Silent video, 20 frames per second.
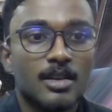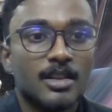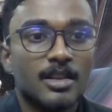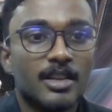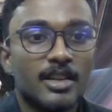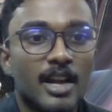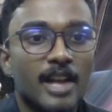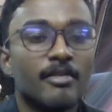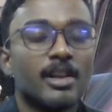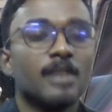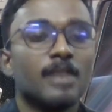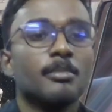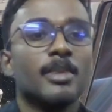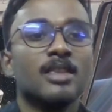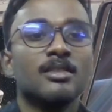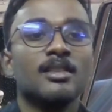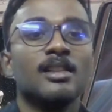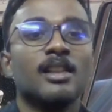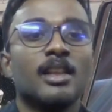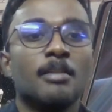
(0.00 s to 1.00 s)
The
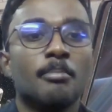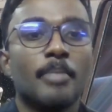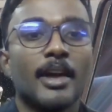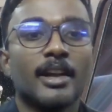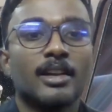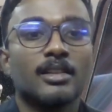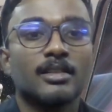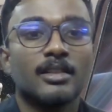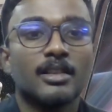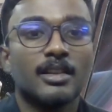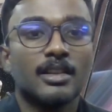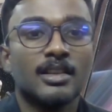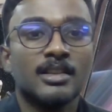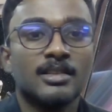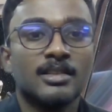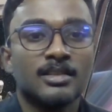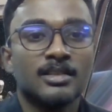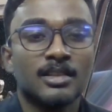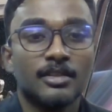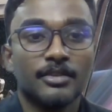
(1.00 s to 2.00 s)
environmental impact
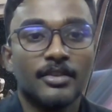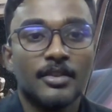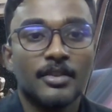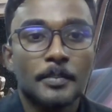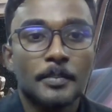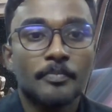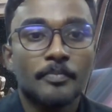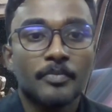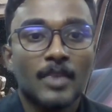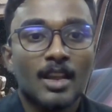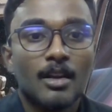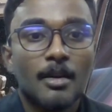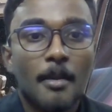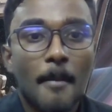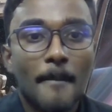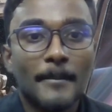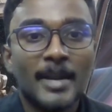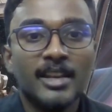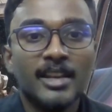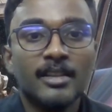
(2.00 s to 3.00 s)
is served.
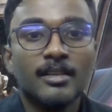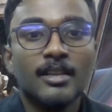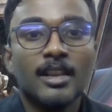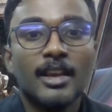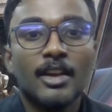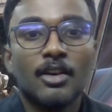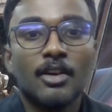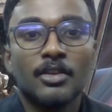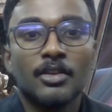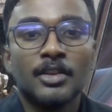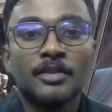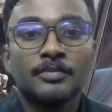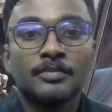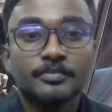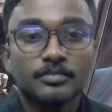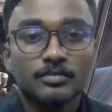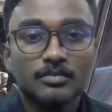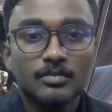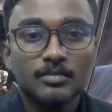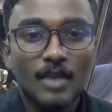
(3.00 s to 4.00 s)
Many rely on
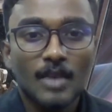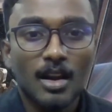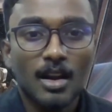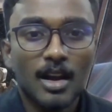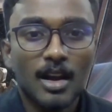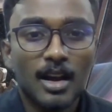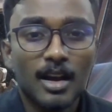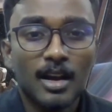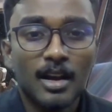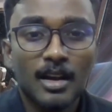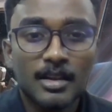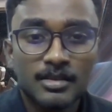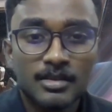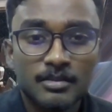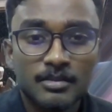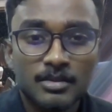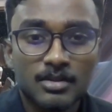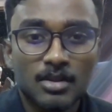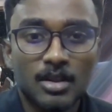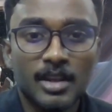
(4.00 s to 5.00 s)

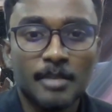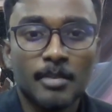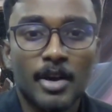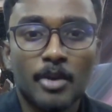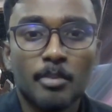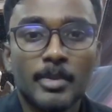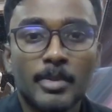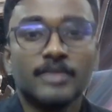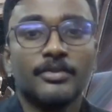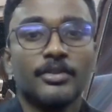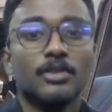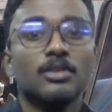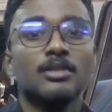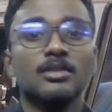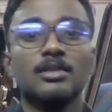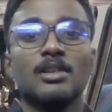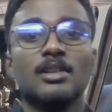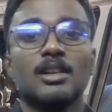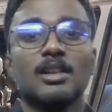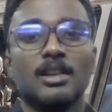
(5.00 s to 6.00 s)
solid biomass
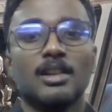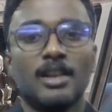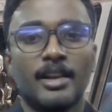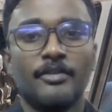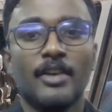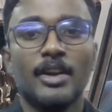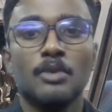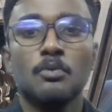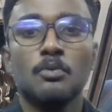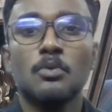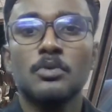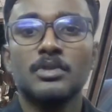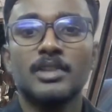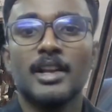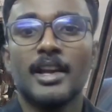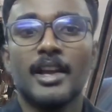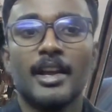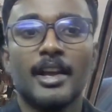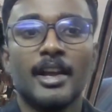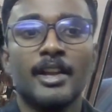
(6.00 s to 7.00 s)
fuel like firewood
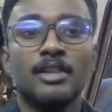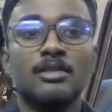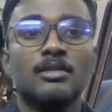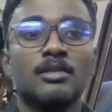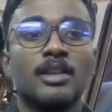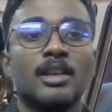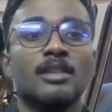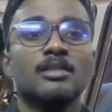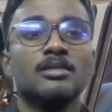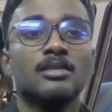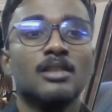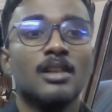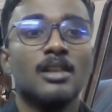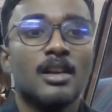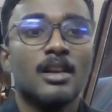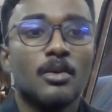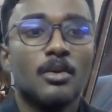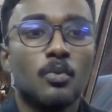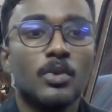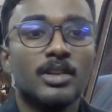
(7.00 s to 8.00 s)
and cooking,
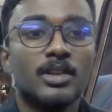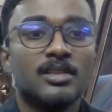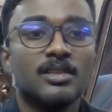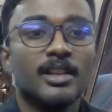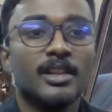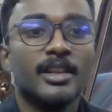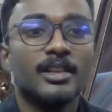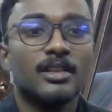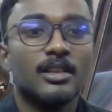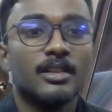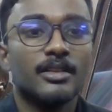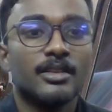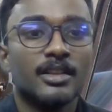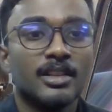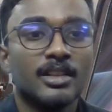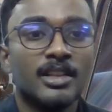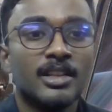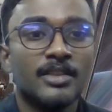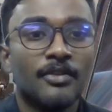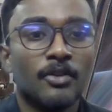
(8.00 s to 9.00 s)
which lead the
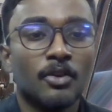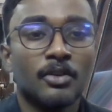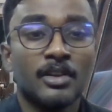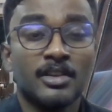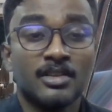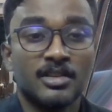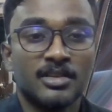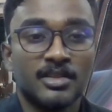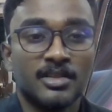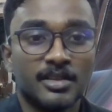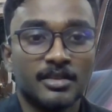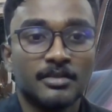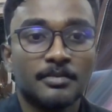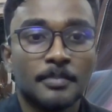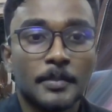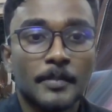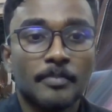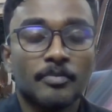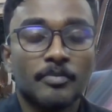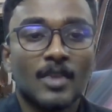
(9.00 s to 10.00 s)
deforestation,
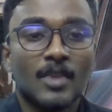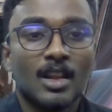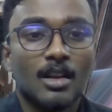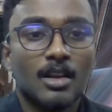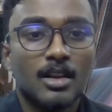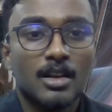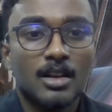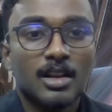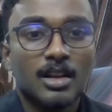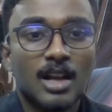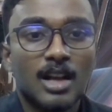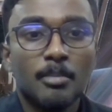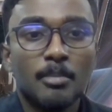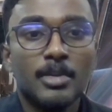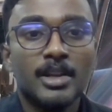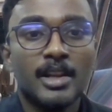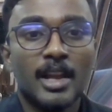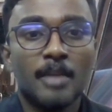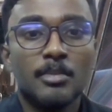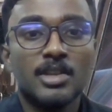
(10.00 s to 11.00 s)

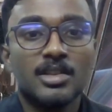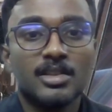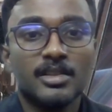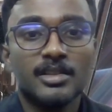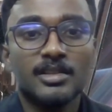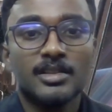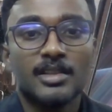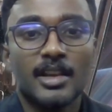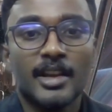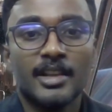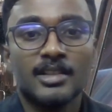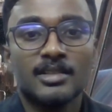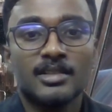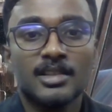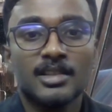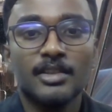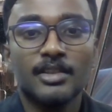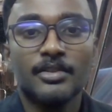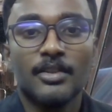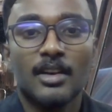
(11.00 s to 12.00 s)
carbon emissions, and
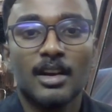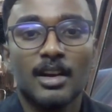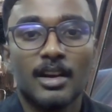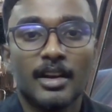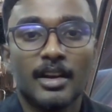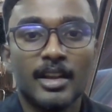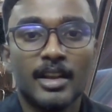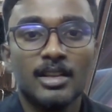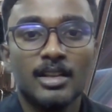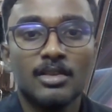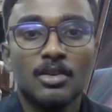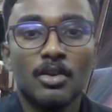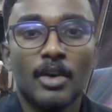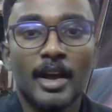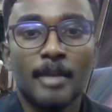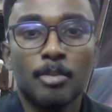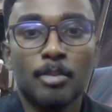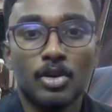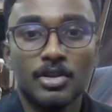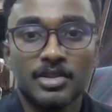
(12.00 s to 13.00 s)
serve indoor
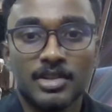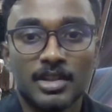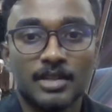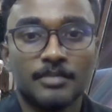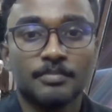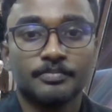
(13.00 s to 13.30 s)
air pollution.